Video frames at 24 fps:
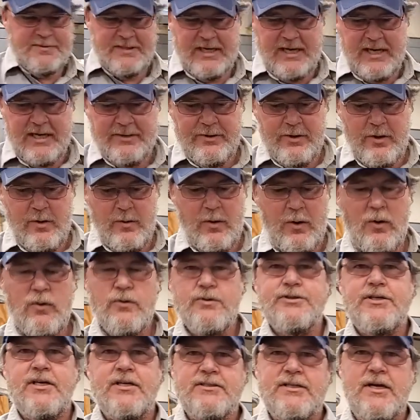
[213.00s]
I got no
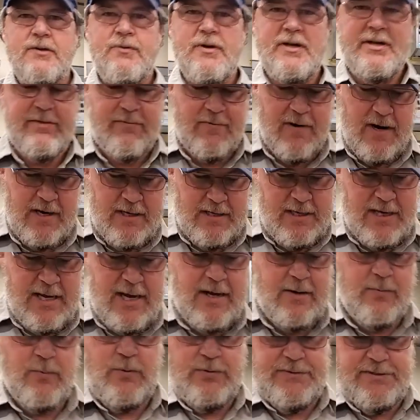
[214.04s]
holes because I re-threaded
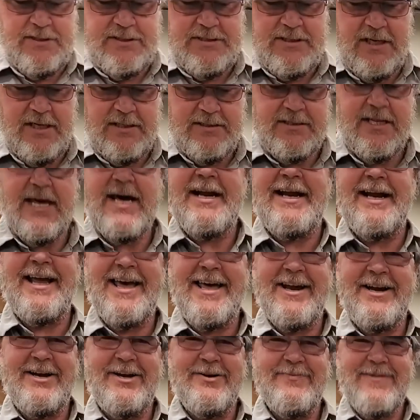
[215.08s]
that. We'll discuss that
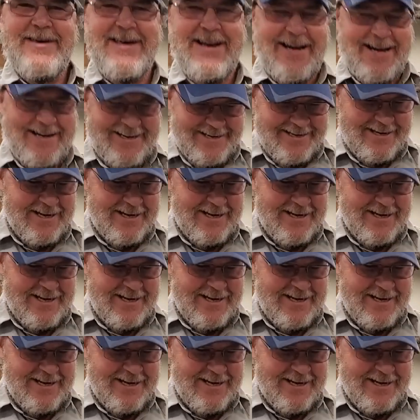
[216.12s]
again in a minute.